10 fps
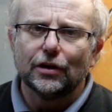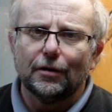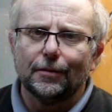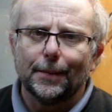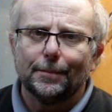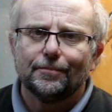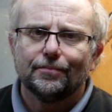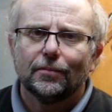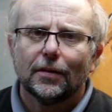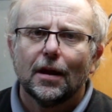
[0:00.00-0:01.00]
error.
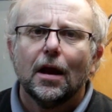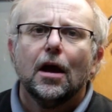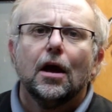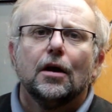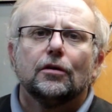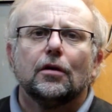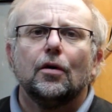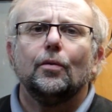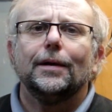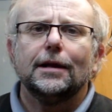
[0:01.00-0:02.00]

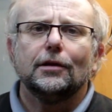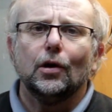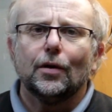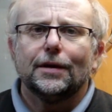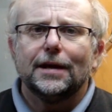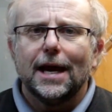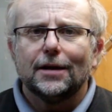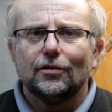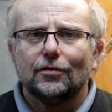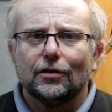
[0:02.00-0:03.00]
So we need to look at the
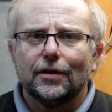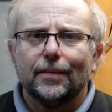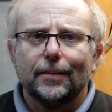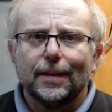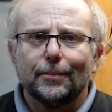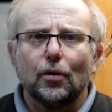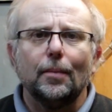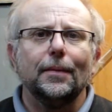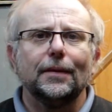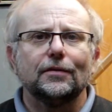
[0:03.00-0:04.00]
axis that's giving me the
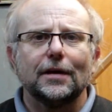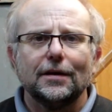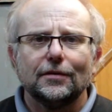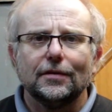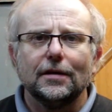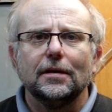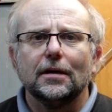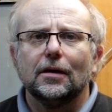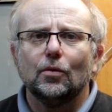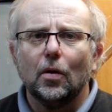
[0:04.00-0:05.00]
problem, in this case the
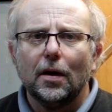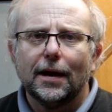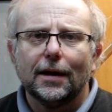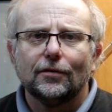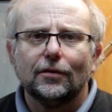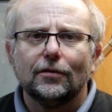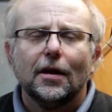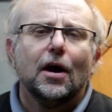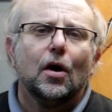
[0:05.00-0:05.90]
uh, y-axis.